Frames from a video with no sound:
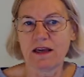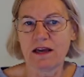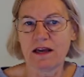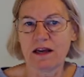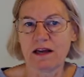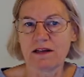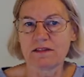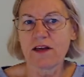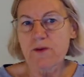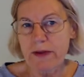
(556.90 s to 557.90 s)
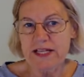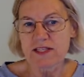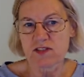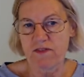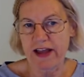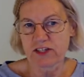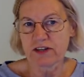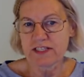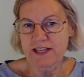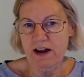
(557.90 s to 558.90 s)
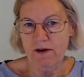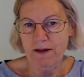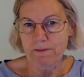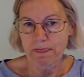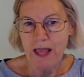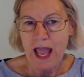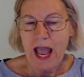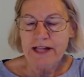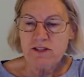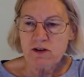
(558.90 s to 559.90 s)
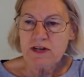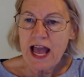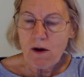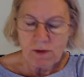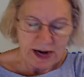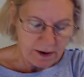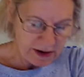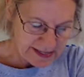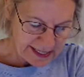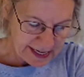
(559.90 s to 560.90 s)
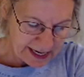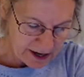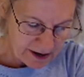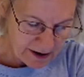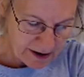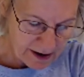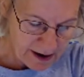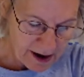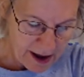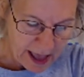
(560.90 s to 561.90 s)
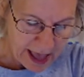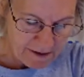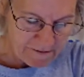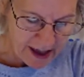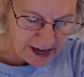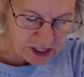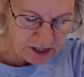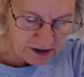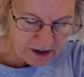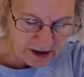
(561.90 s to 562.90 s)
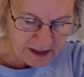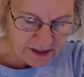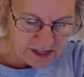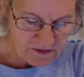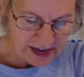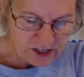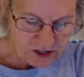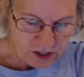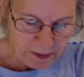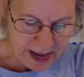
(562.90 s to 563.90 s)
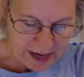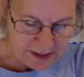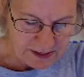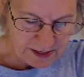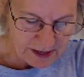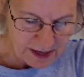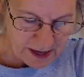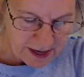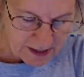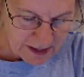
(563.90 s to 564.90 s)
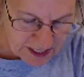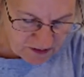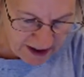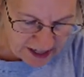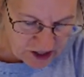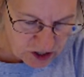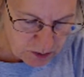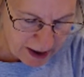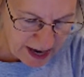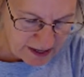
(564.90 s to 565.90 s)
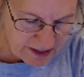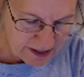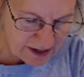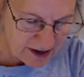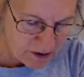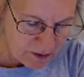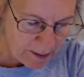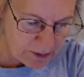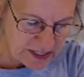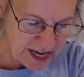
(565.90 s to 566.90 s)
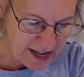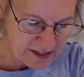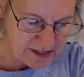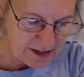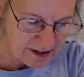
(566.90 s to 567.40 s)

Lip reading: another basis vector, etc. And so now when I see here a vector in this vector space, this vector space represents